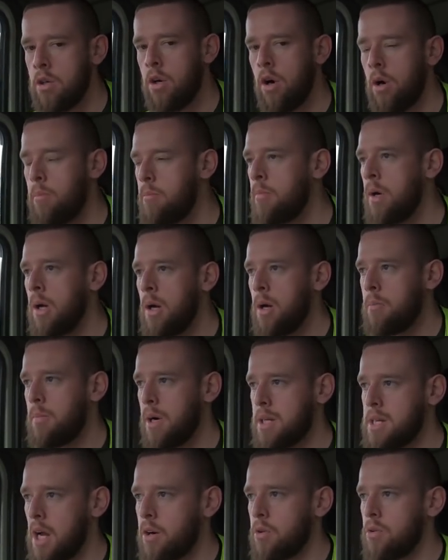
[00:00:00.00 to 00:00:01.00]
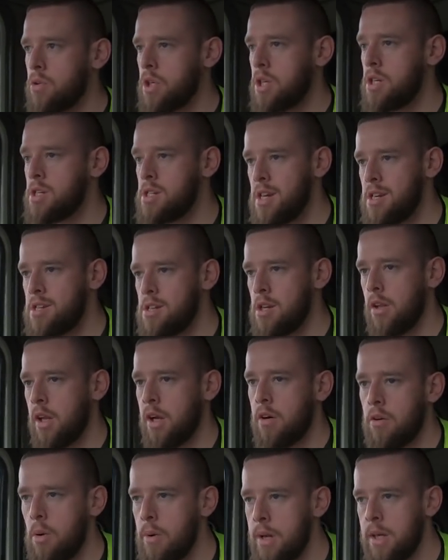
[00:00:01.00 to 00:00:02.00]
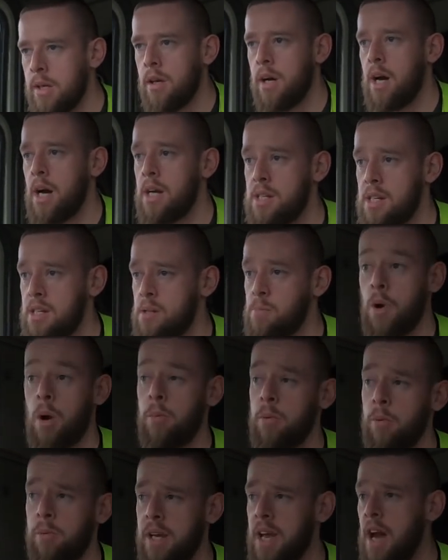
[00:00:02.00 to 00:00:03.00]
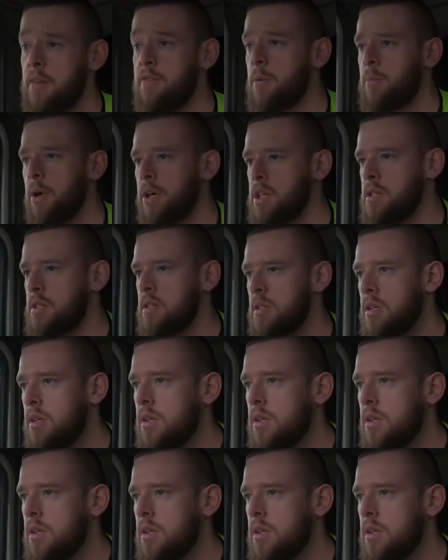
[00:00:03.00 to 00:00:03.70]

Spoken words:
You know, my channel's consistently growing, as is probably everybody's.